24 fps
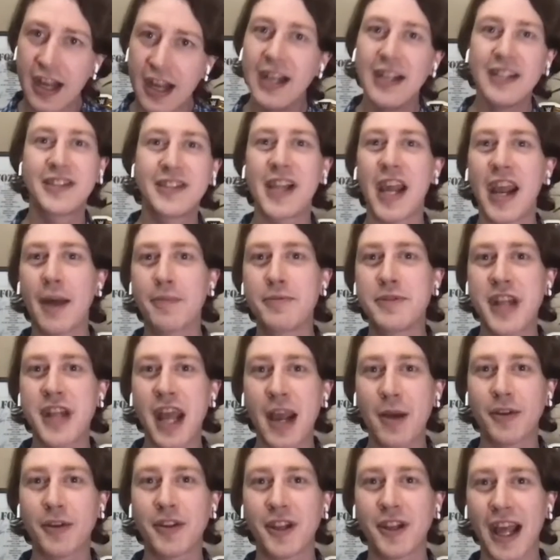Stay up to date
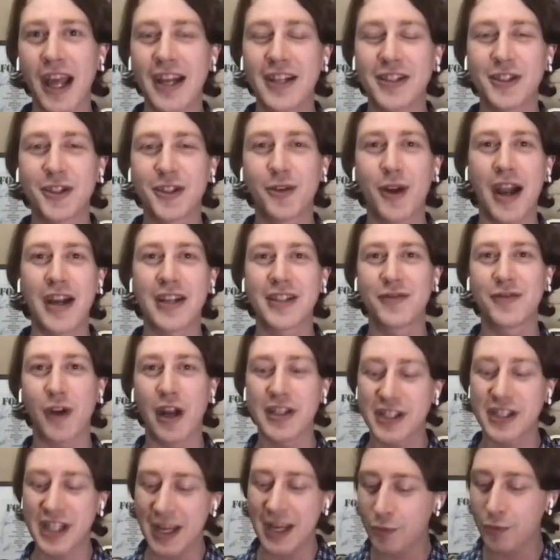with the latest and greatest, friends.
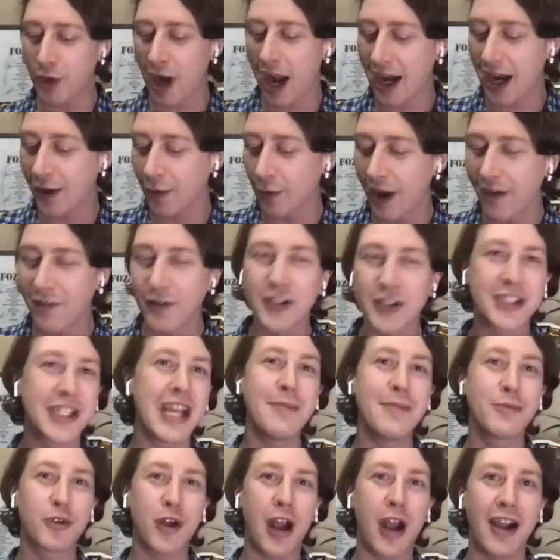Keep track of Rivers,
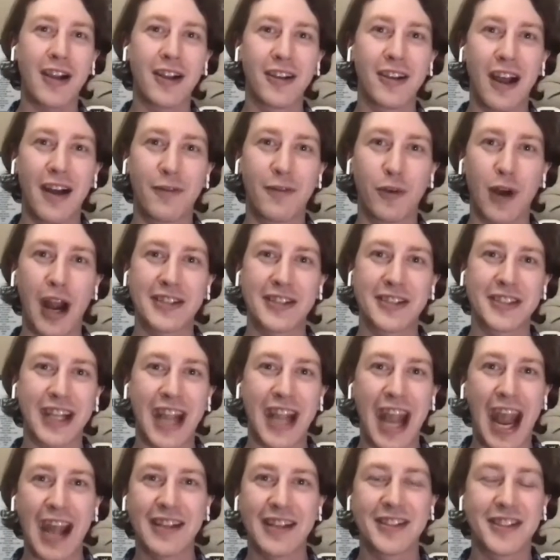keep track of Love Wrestling,
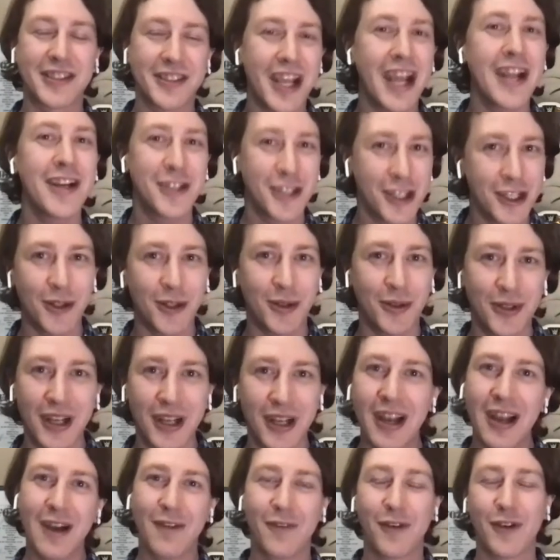and stay tuned
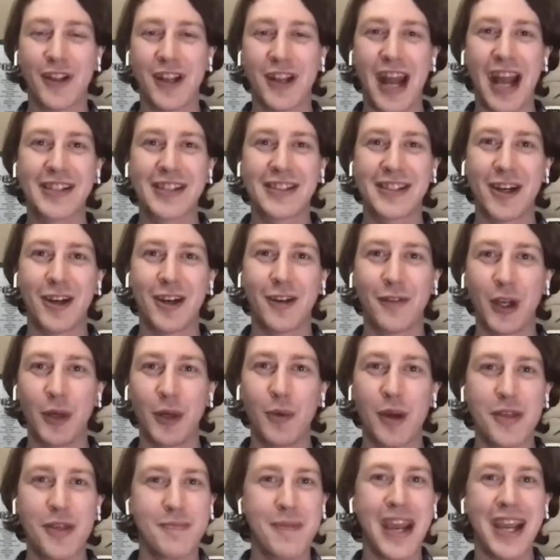for the next interview
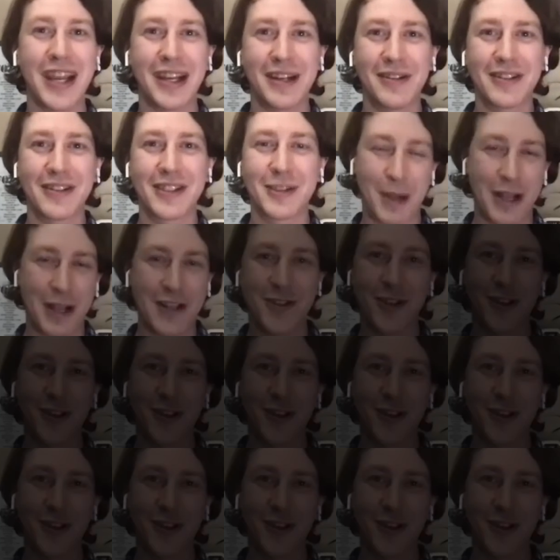with me, Spencer